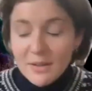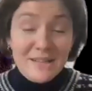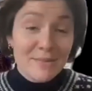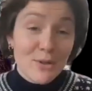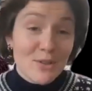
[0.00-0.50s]
I mean,
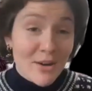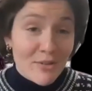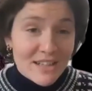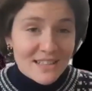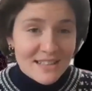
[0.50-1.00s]
as someone who's
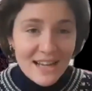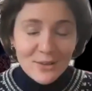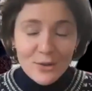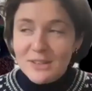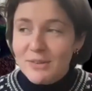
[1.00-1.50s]
currently sat
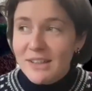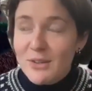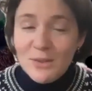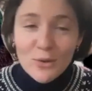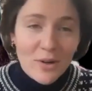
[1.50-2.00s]
in Oxford, I know
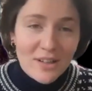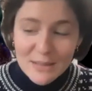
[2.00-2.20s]
it's not quite